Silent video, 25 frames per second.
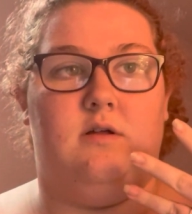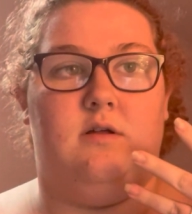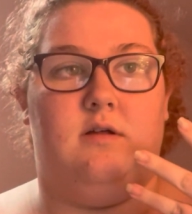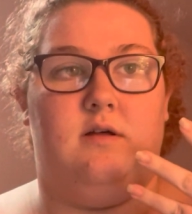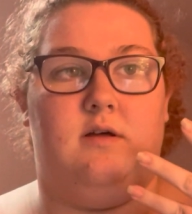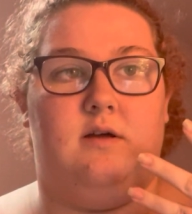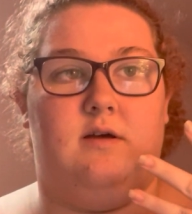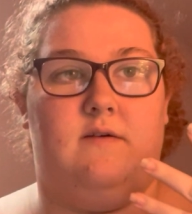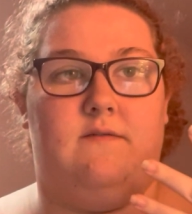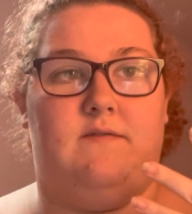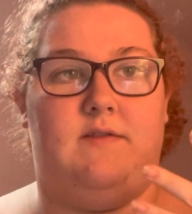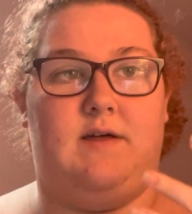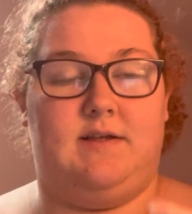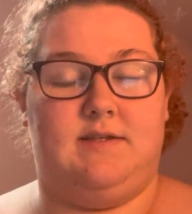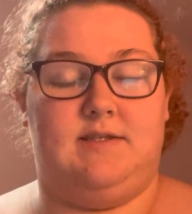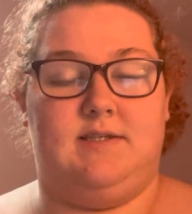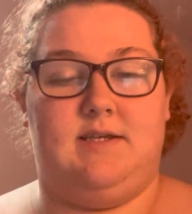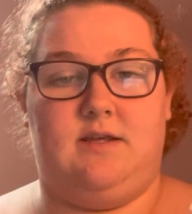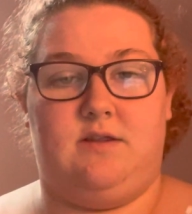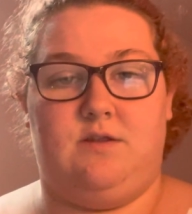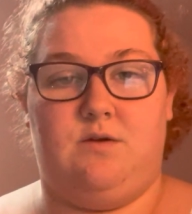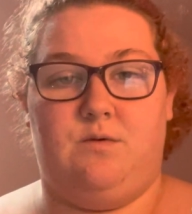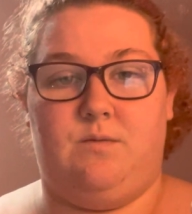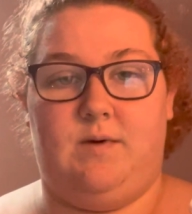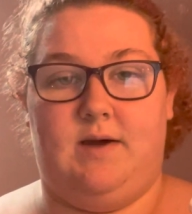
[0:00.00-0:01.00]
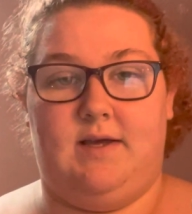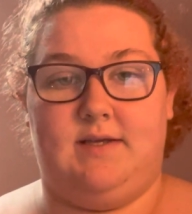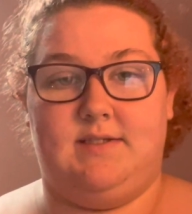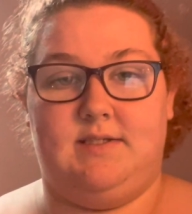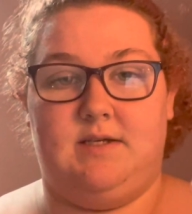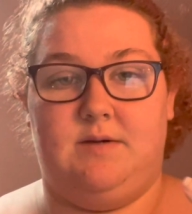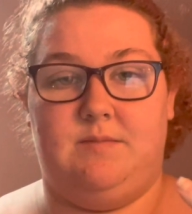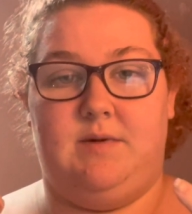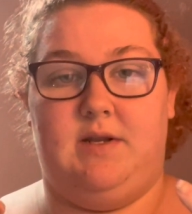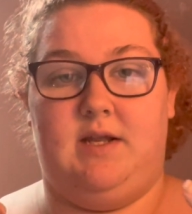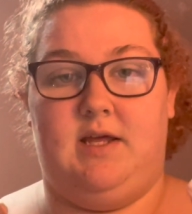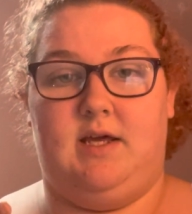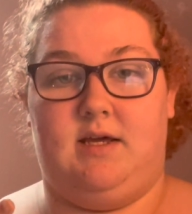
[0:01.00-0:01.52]
if that's like the way
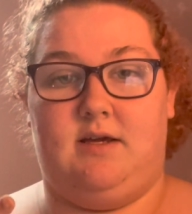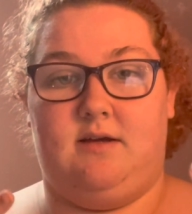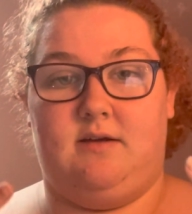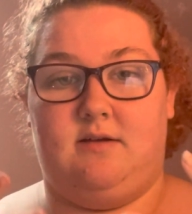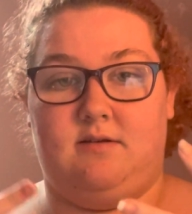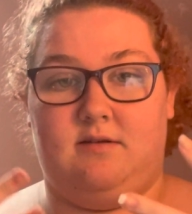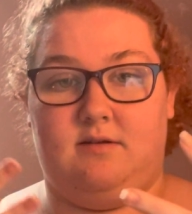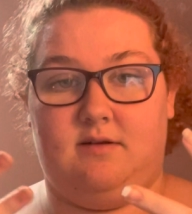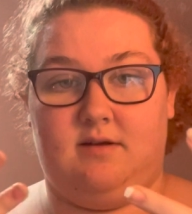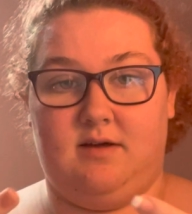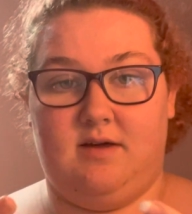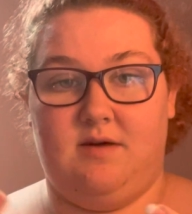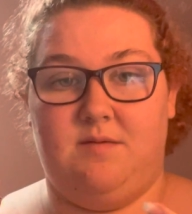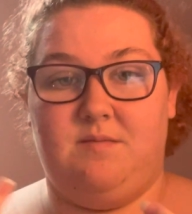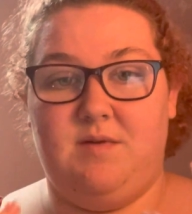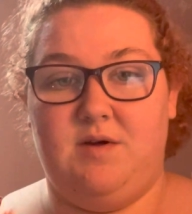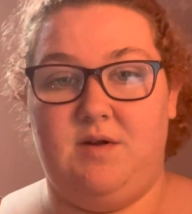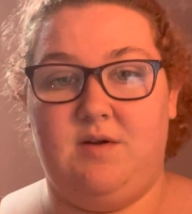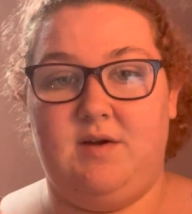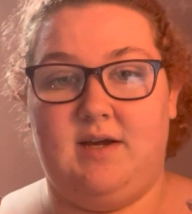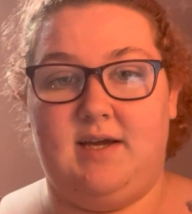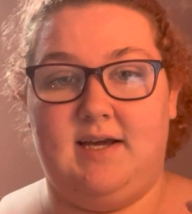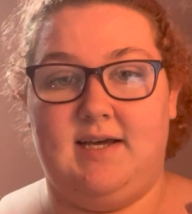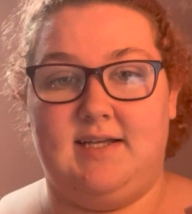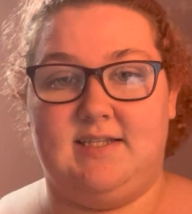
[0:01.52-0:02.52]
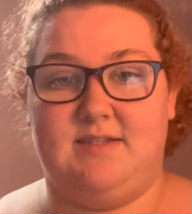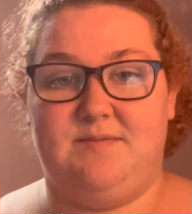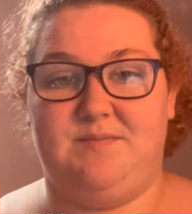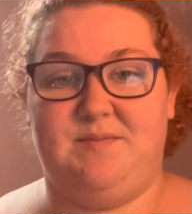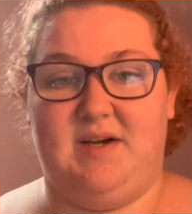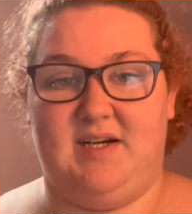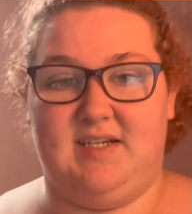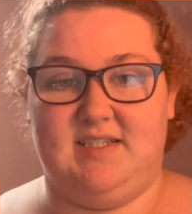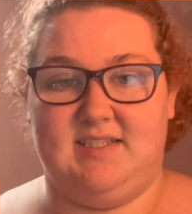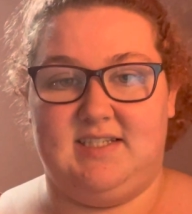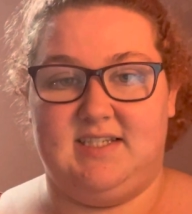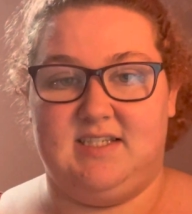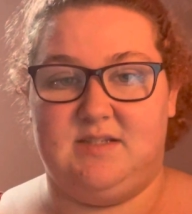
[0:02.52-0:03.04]
somebody communicates
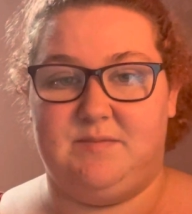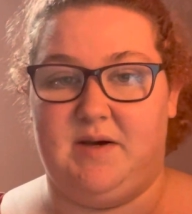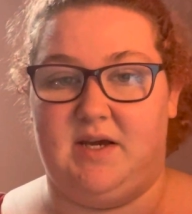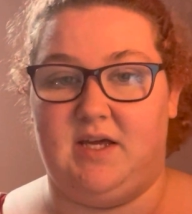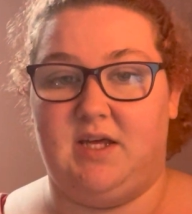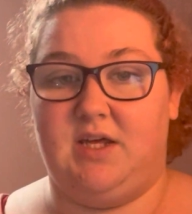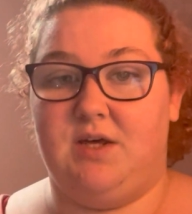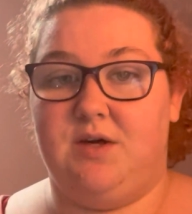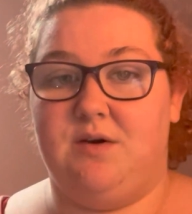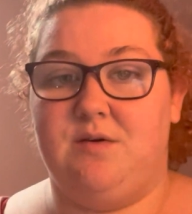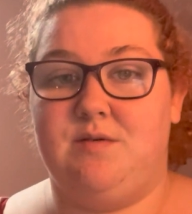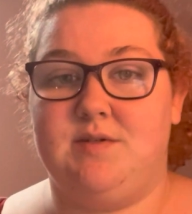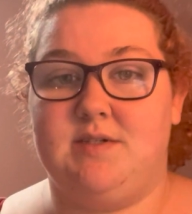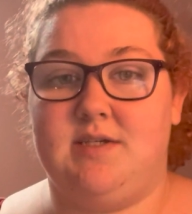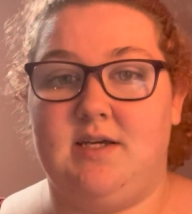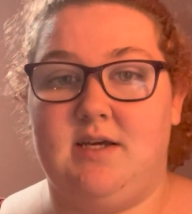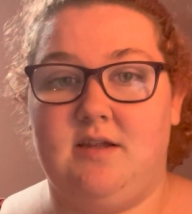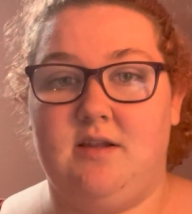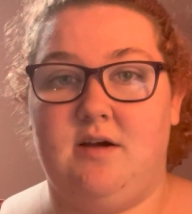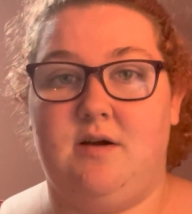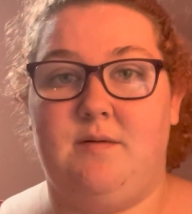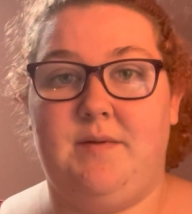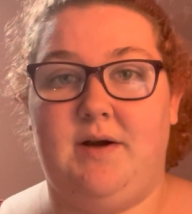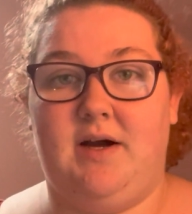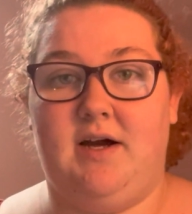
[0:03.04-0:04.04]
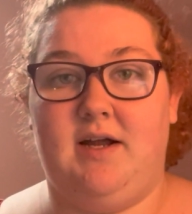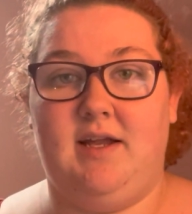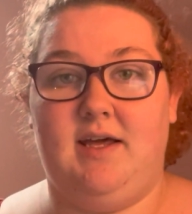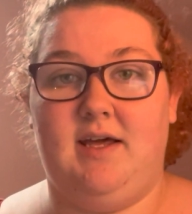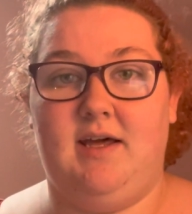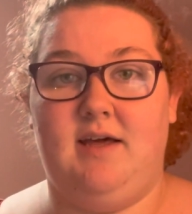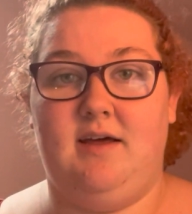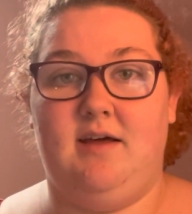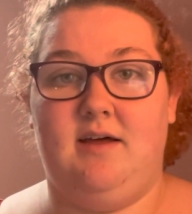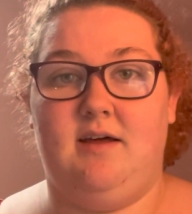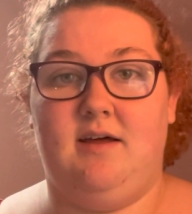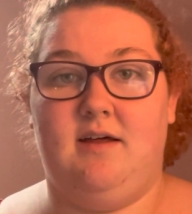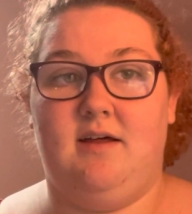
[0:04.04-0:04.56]
best is by using their
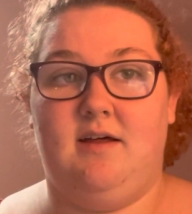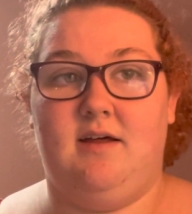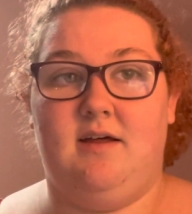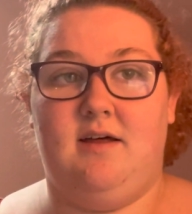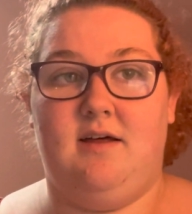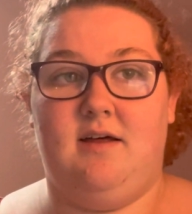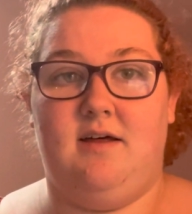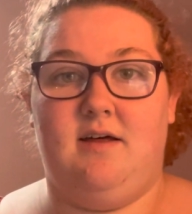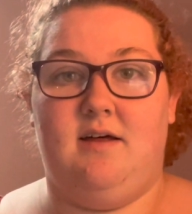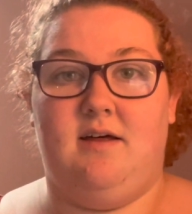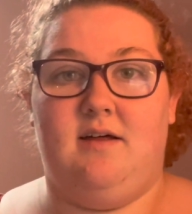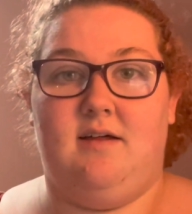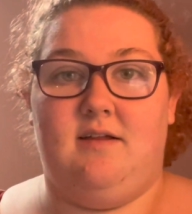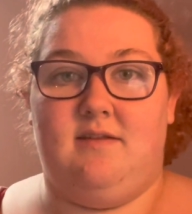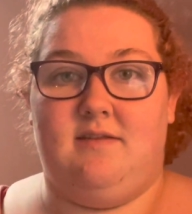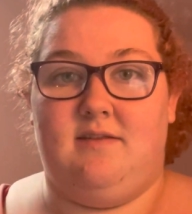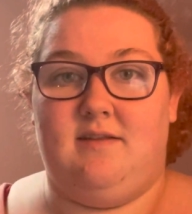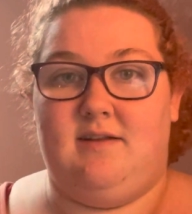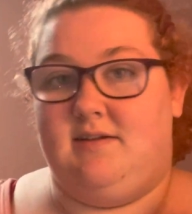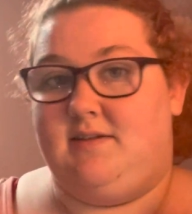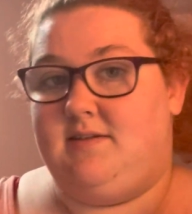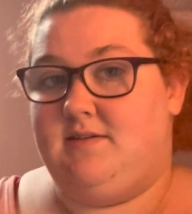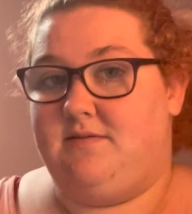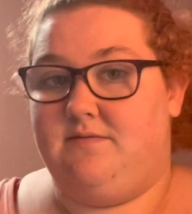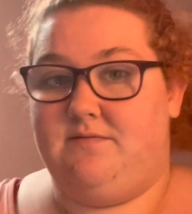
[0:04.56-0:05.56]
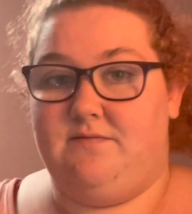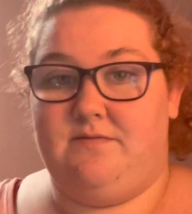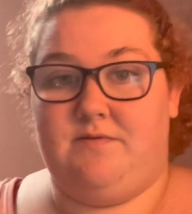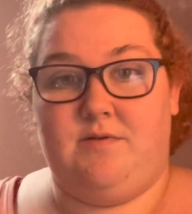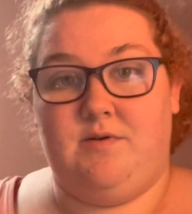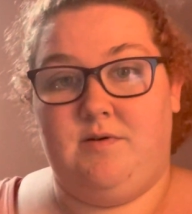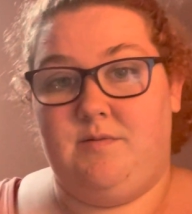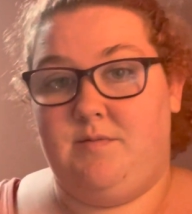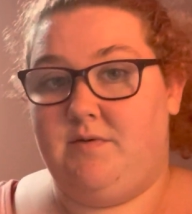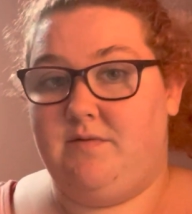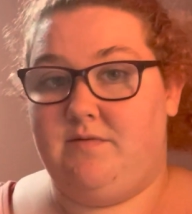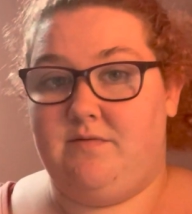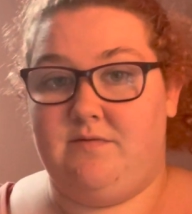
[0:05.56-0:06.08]
body. That's a
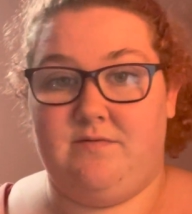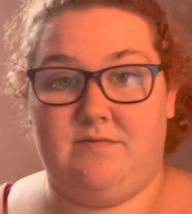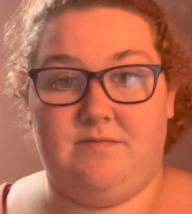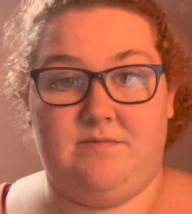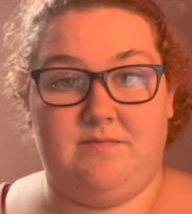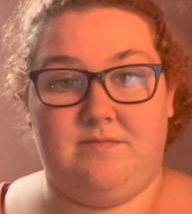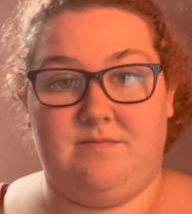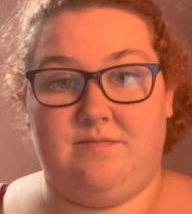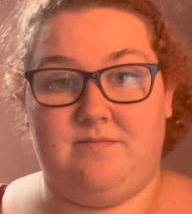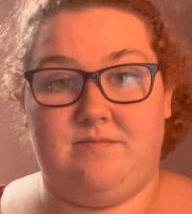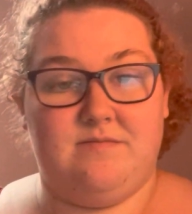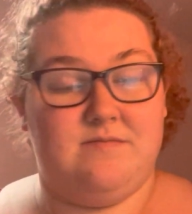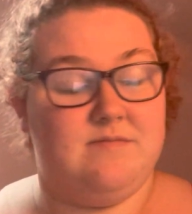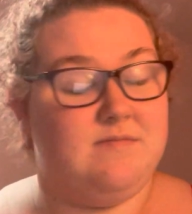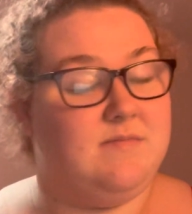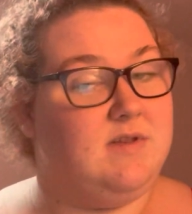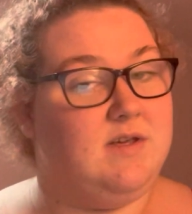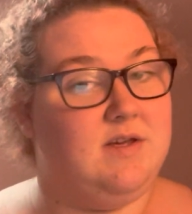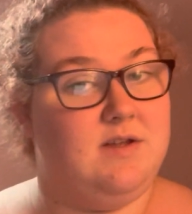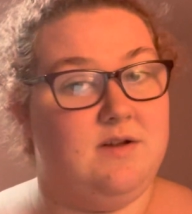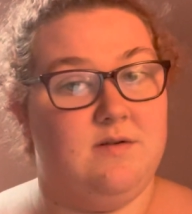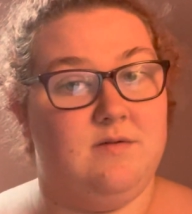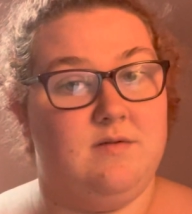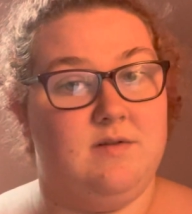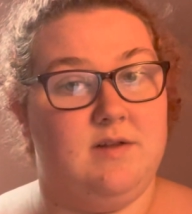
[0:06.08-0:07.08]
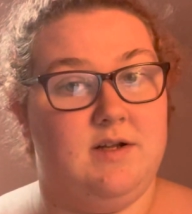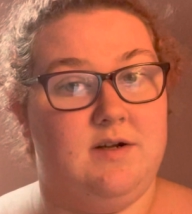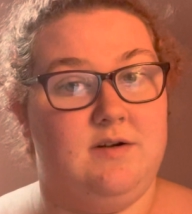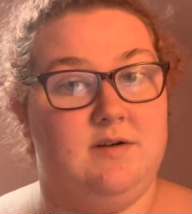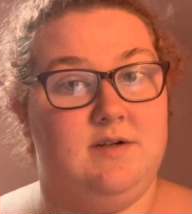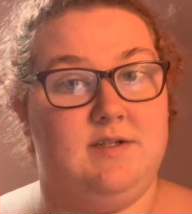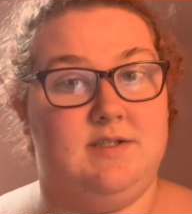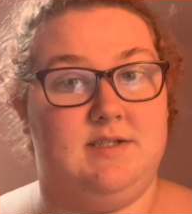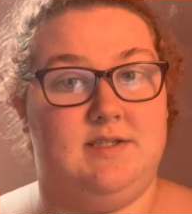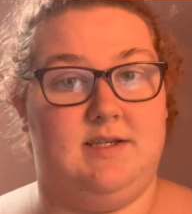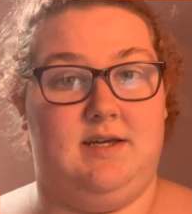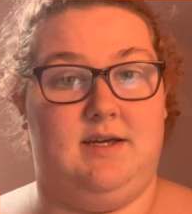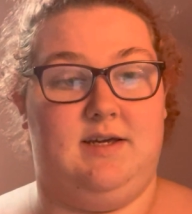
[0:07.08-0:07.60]
form of, you know,
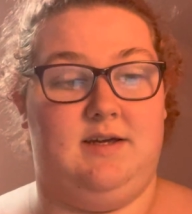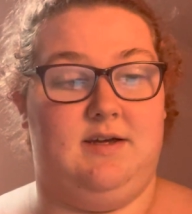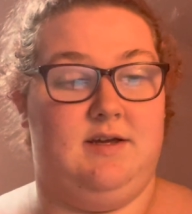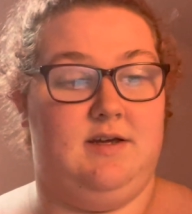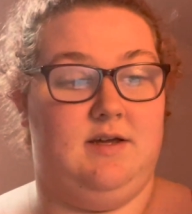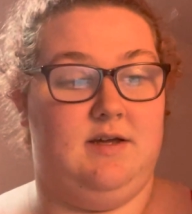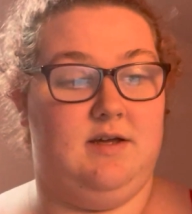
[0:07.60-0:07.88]
literacy.